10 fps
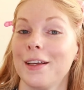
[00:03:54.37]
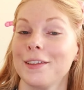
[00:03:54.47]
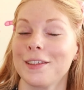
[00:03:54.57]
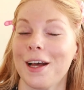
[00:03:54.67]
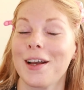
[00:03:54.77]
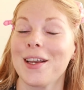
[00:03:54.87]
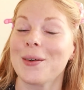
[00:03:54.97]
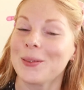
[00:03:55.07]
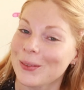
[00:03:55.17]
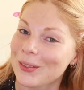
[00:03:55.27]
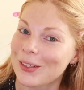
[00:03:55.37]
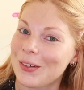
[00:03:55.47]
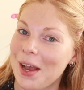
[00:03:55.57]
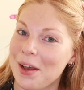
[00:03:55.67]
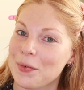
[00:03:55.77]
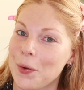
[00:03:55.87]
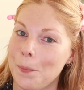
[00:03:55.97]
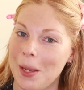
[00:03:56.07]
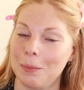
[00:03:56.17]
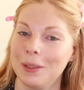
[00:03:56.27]
and I also have a
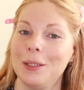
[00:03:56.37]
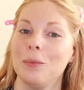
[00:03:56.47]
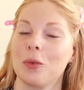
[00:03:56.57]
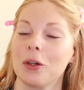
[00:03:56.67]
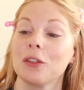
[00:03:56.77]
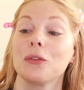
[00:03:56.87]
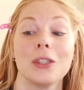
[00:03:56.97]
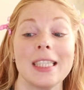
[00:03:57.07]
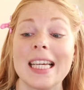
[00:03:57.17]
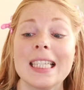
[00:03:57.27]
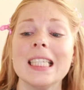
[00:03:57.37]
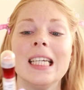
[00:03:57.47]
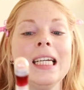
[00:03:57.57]
Maybelline product for that.